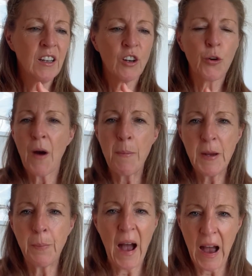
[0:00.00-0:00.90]

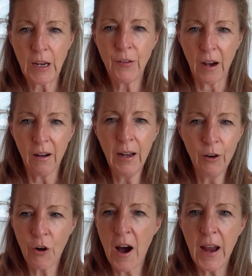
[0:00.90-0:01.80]
crappy behavior,
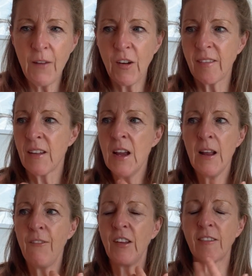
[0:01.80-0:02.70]
right?
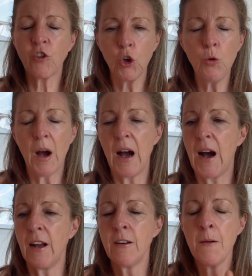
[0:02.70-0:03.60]
If it's too
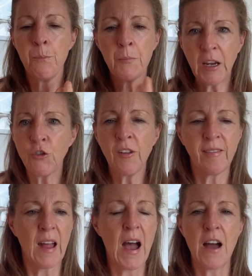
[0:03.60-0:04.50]
hard, makes you
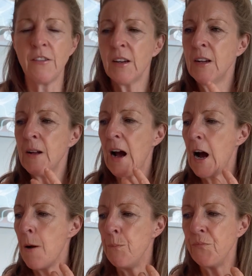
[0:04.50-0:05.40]
sad,
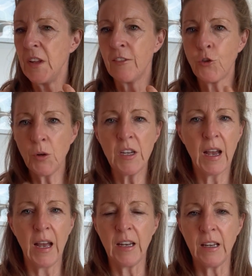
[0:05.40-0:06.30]
is doing your
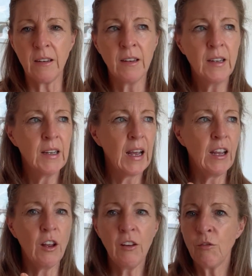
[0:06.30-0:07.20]
head in,
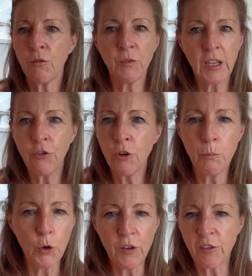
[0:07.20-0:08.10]
it gives you
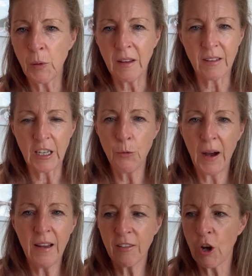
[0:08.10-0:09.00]
mood swings
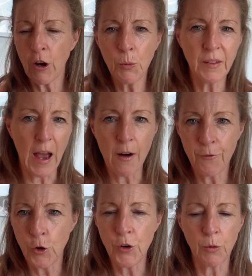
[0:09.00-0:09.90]
anyways. Going without
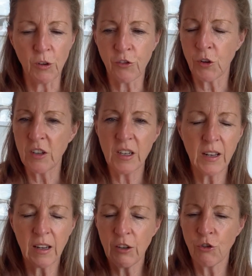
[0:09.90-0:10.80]
food and restricting,
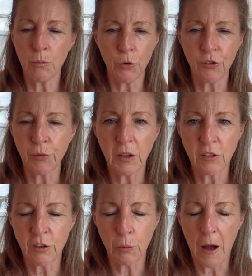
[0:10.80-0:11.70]
that gives you mood
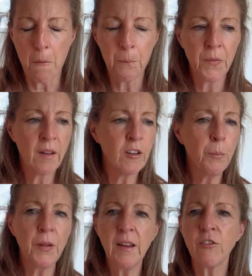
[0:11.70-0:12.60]
swings as well. So
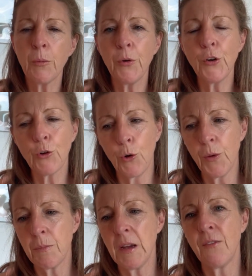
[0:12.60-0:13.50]
please jump on a call
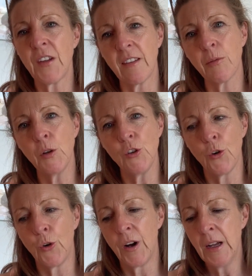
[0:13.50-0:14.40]
with me if that's what
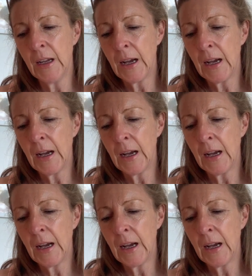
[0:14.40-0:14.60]
you're,